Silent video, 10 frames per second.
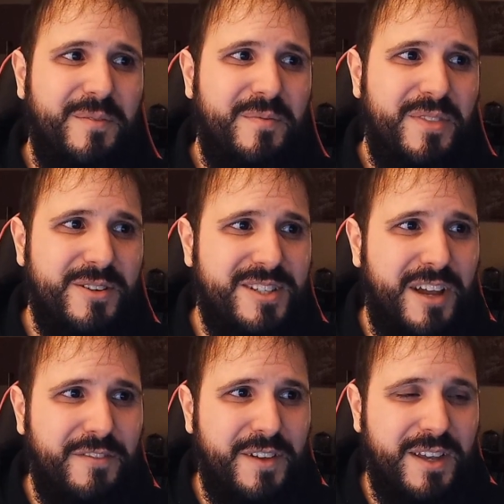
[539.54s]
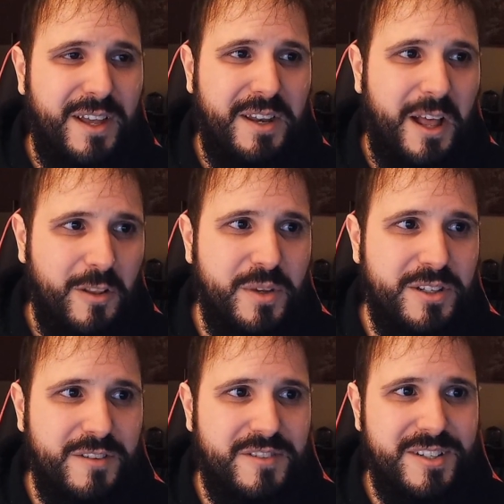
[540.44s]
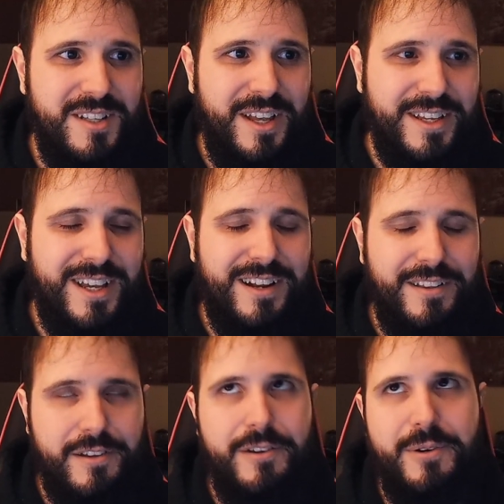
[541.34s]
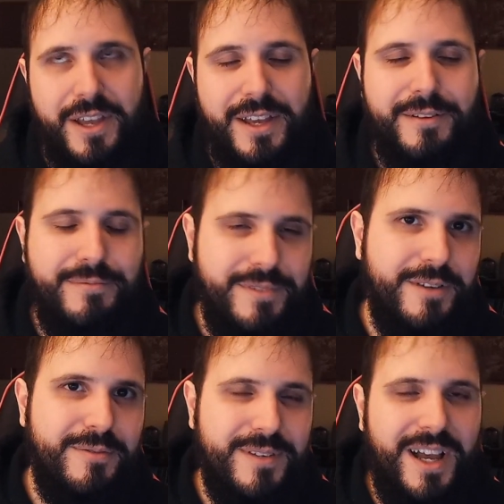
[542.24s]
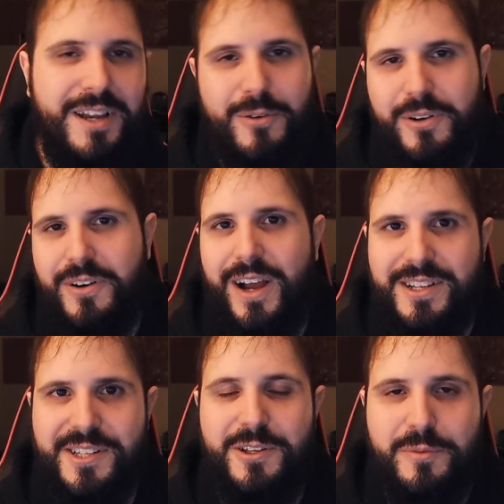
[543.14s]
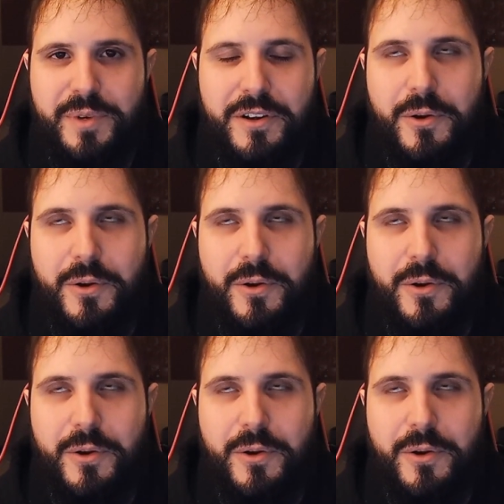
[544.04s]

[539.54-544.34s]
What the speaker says: There's definitely an element of just like kind of like, okay, kind of roll your eyes a little bit.